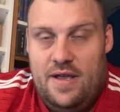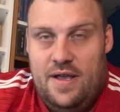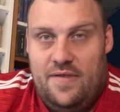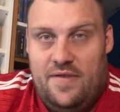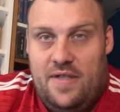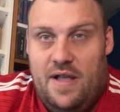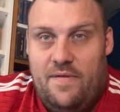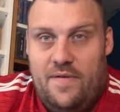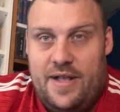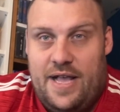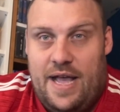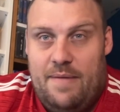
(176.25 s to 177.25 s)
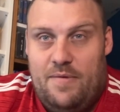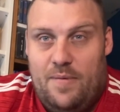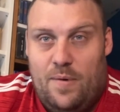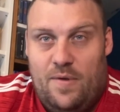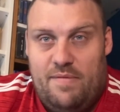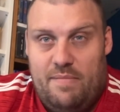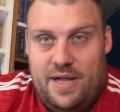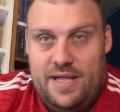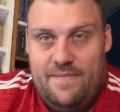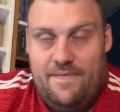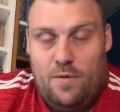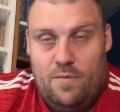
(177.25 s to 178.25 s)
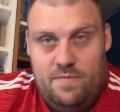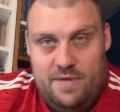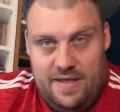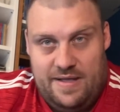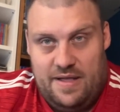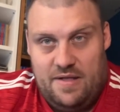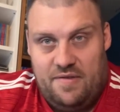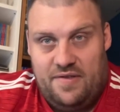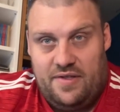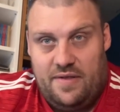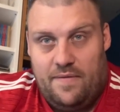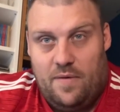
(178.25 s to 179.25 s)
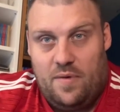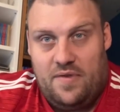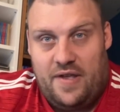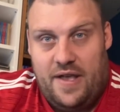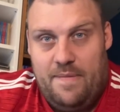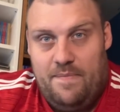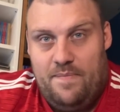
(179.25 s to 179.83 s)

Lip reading: It's another game towards my full Nintendo 64 set.